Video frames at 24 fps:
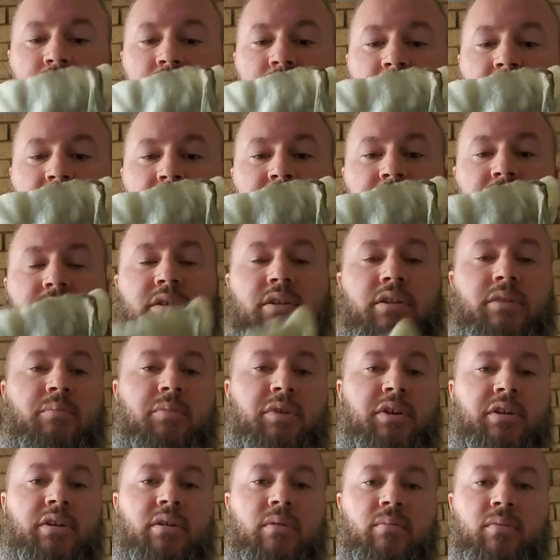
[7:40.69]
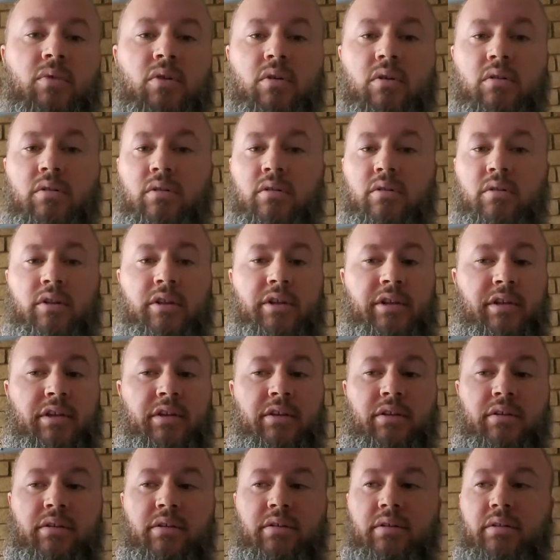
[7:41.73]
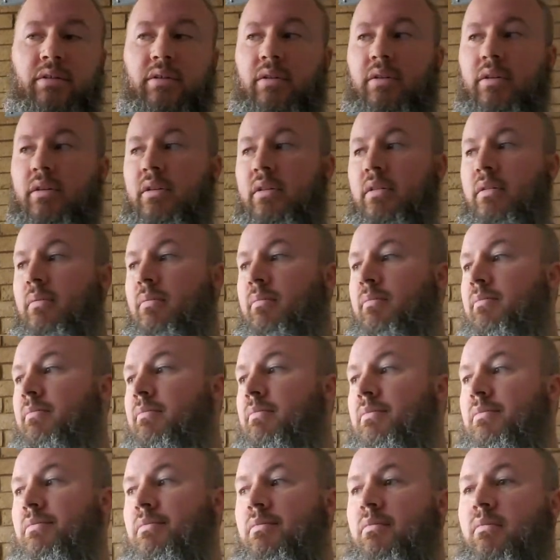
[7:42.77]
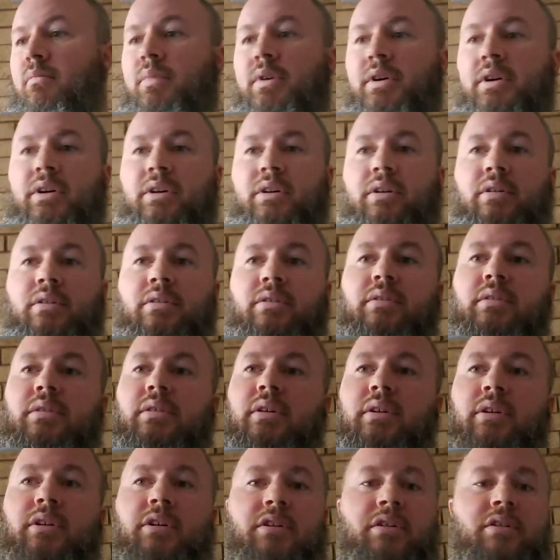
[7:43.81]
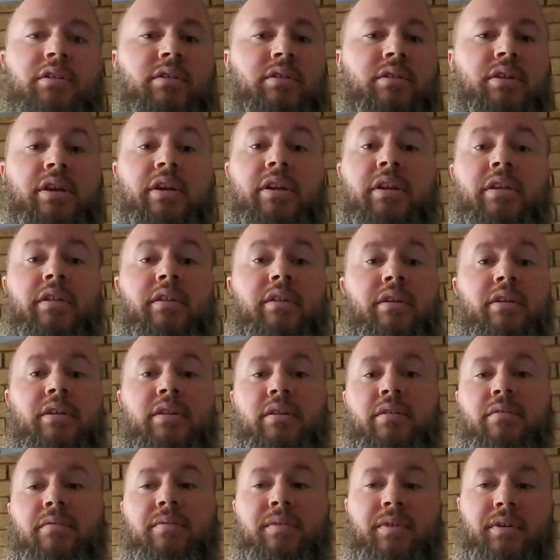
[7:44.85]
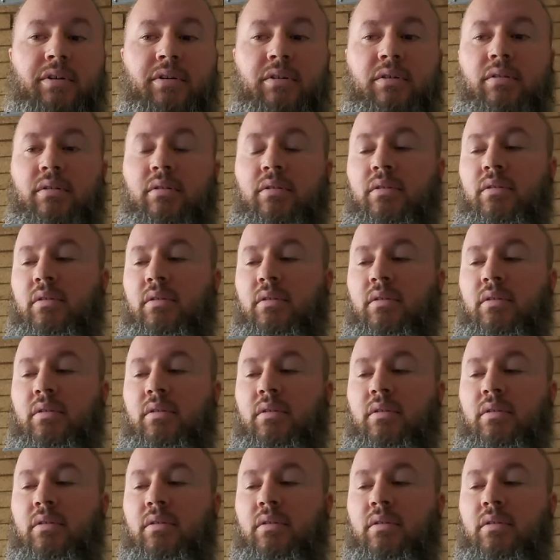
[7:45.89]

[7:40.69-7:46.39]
This is gonna pick up all the lint, bugs, dust, anything that fell